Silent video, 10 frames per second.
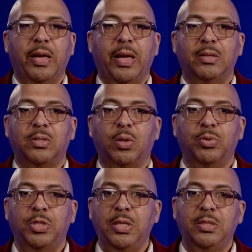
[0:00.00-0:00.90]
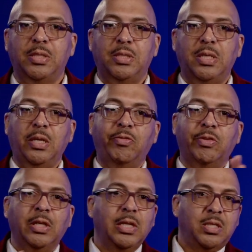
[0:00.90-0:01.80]
And so Jesus didn't
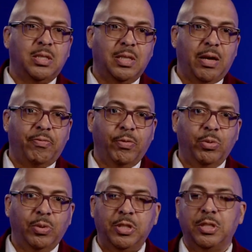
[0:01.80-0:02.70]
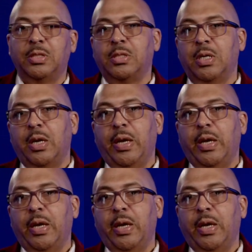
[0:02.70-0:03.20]
even listen to that foolishness.